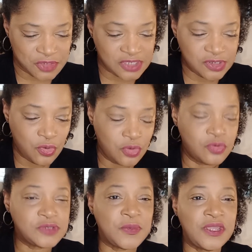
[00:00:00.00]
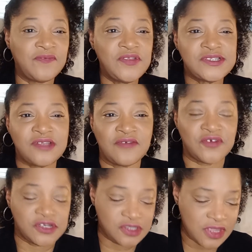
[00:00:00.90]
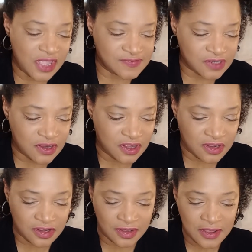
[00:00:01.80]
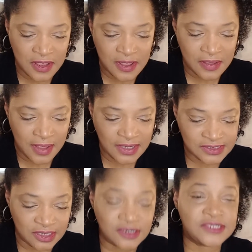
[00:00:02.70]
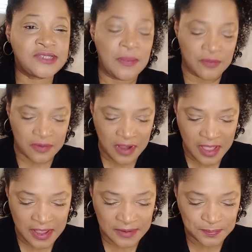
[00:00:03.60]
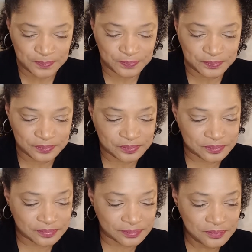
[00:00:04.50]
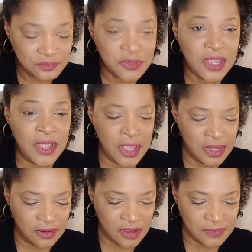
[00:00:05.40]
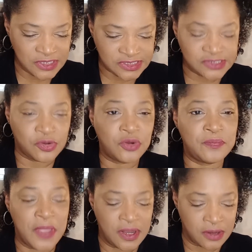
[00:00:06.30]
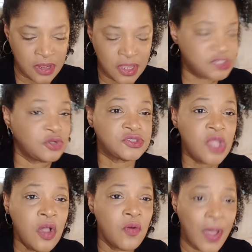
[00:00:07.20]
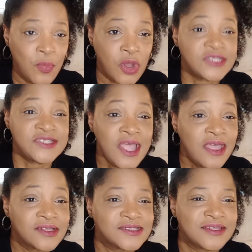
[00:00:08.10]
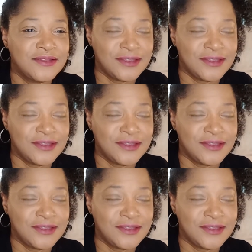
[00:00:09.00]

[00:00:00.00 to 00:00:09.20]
So Uzma, he feels sorry for her. So he gives her a hug and he tells her to stop crying. And he says, go to bed. And she goes, no, I want sex.